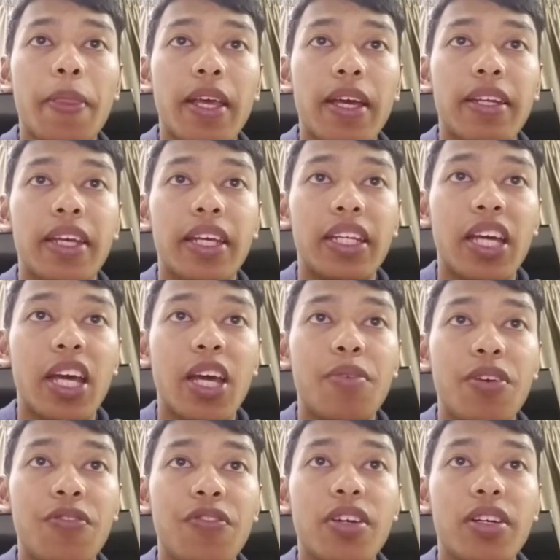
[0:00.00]
that the
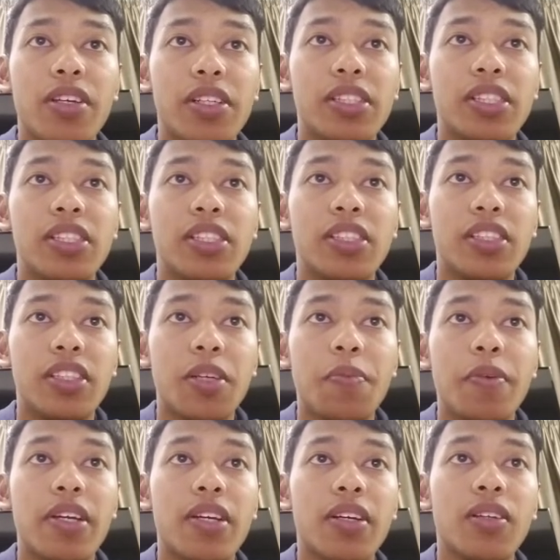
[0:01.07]
behavior is
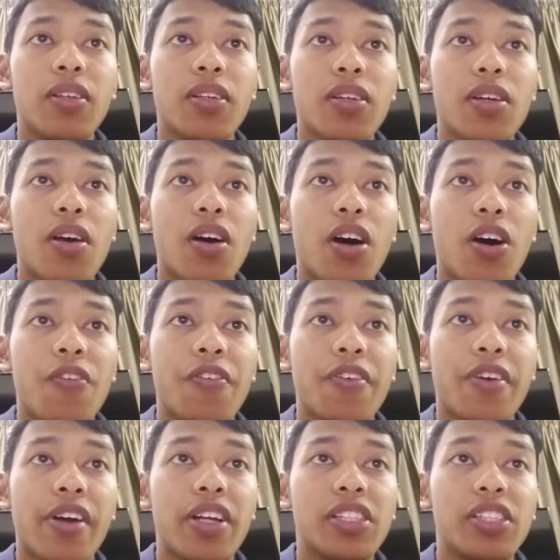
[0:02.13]
typical of
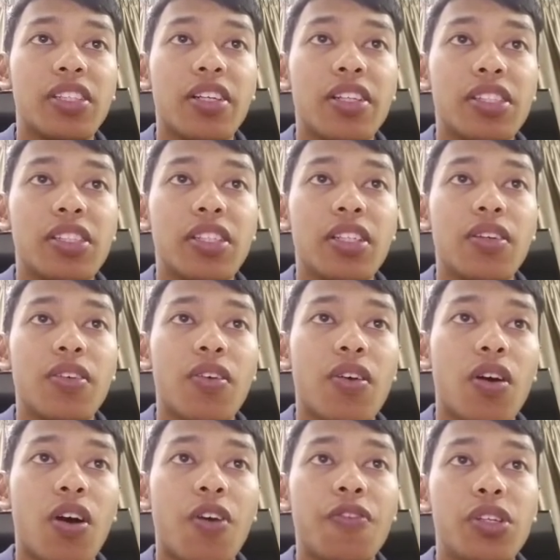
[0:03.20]
characteristic
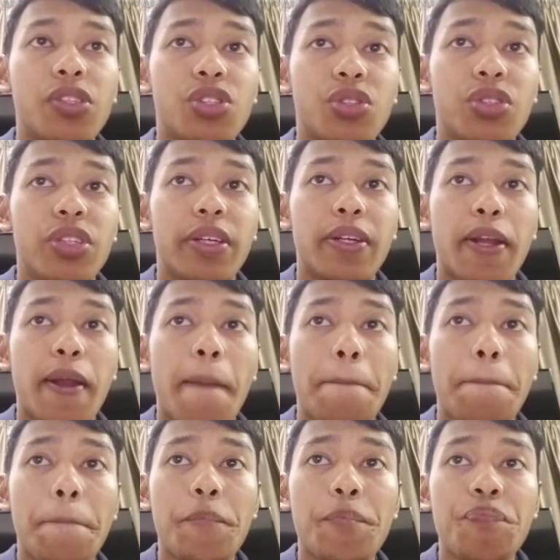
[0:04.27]
of the student.
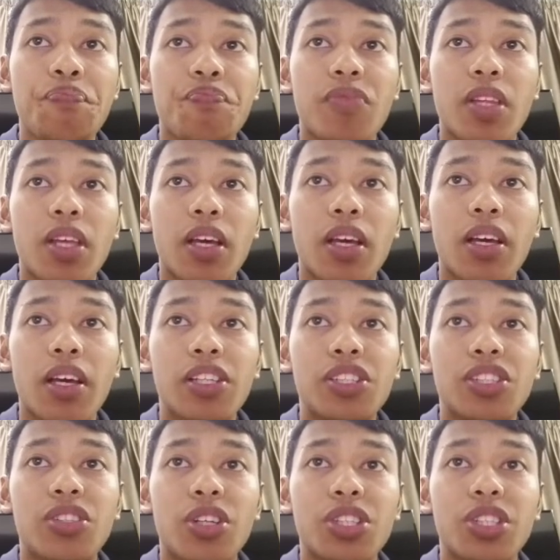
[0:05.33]

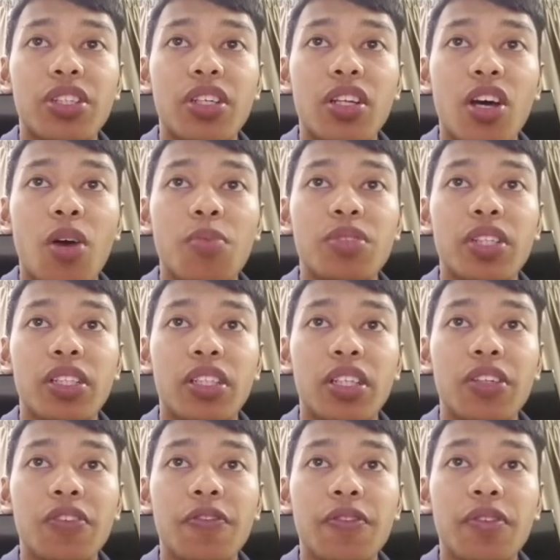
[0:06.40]
Instructional
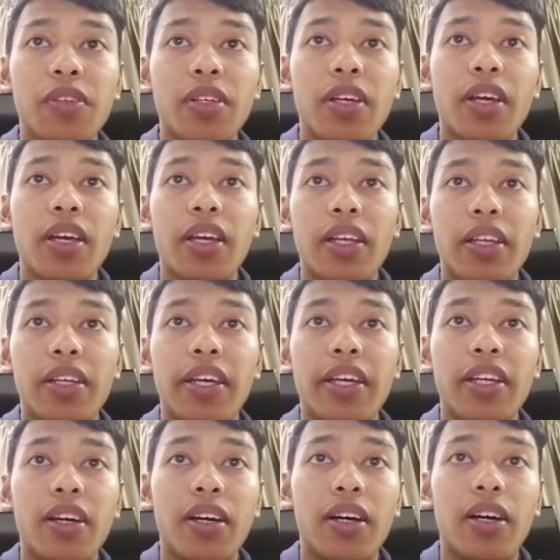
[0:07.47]
objective
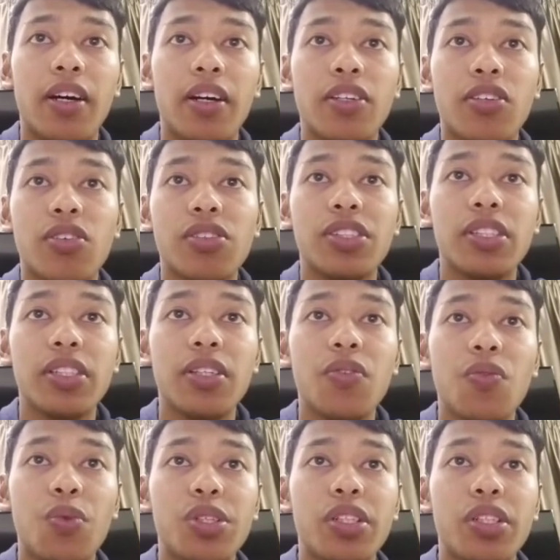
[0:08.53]
that are
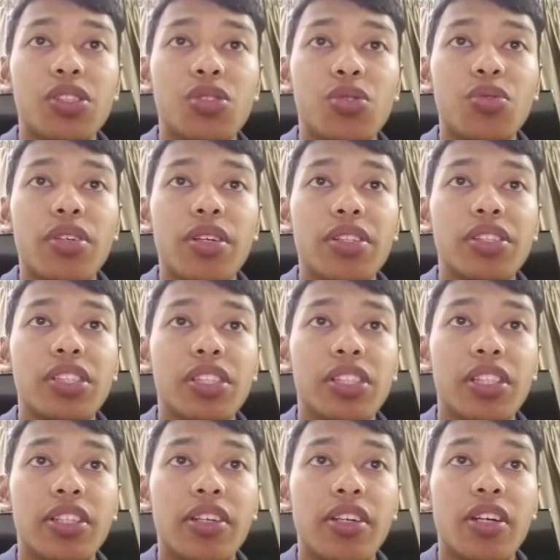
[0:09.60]
concerned with the student's
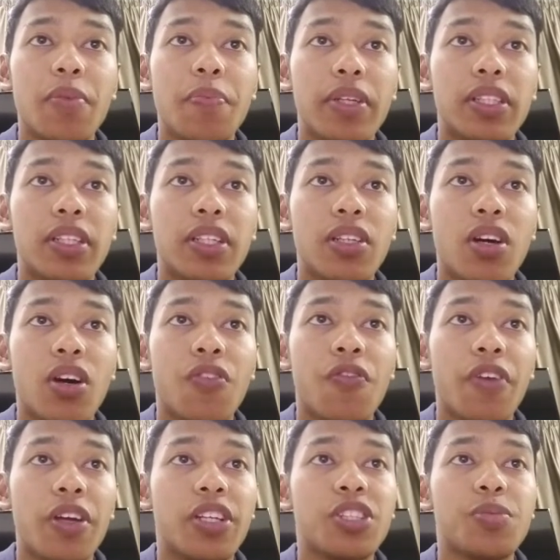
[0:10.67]
general pattern of
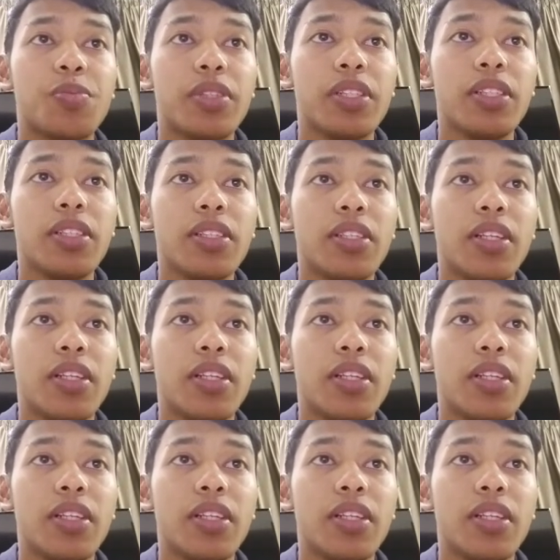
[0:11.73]
adjustment,